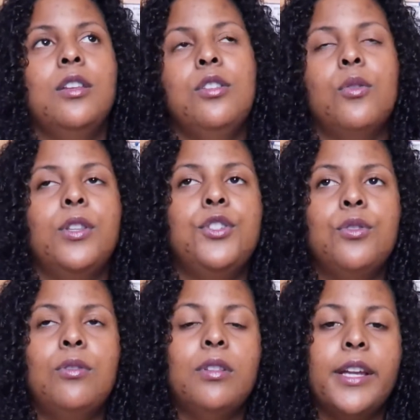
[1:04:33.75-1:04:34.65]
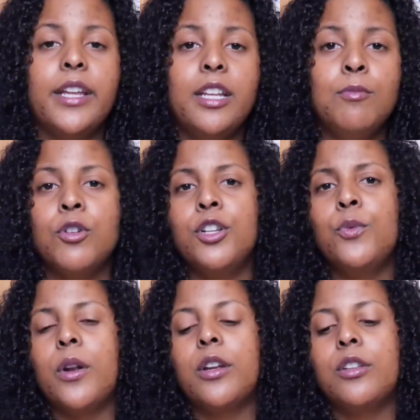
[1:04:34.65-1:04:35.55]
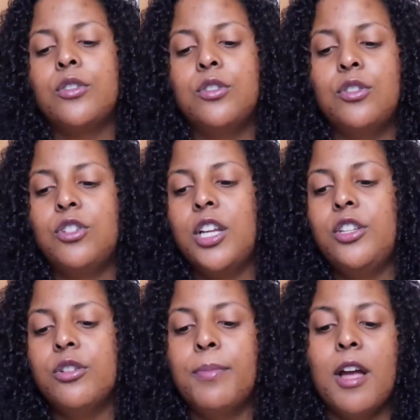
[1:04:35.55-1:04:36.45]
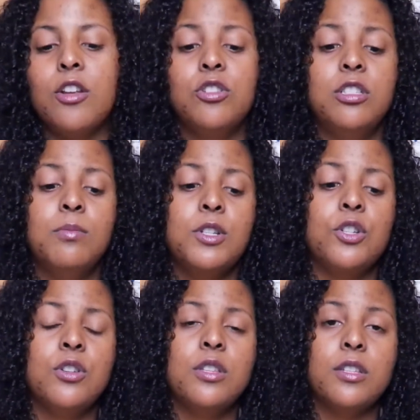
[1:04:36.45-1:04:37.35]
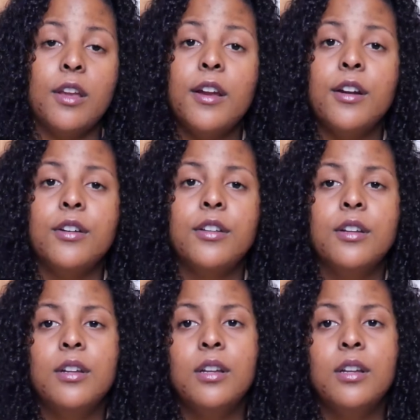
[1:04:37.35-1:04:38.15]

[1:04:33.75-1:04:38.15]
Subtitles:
know that you don't like anymore, and you want to chase your passions, but you're scared.